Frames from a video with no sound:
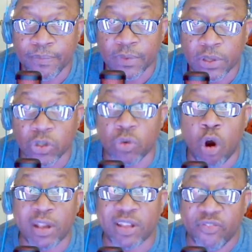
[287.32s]
You
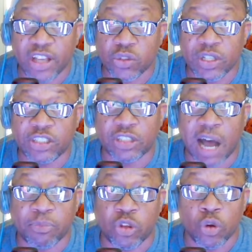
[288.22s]
all eventually
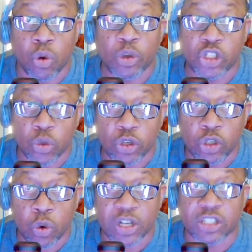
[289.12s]
stop doing what you were
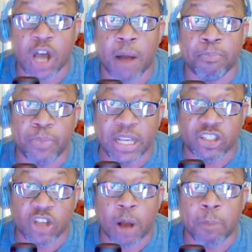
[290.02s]
doing and
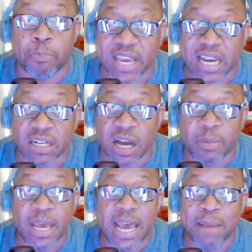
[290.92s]
start picking up
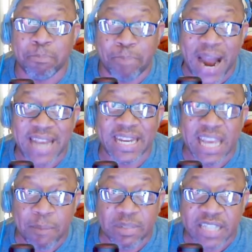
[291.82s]
and biting and
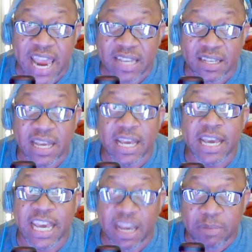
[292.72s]
imitating,
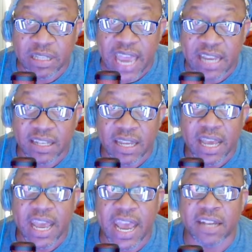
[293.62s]
emulating,
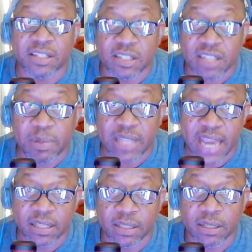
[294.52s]
and
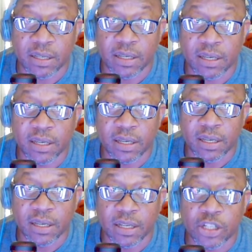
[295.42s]
assimilating
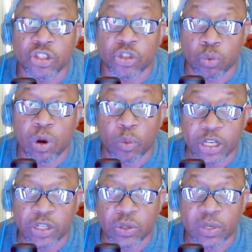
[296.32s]
to what we
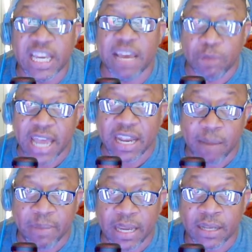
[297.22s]
do.
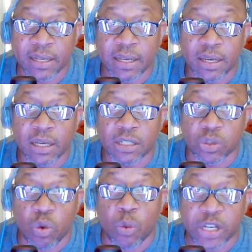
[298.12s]
Emulating, to
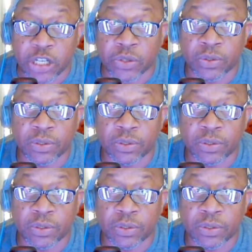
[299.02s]
what we do.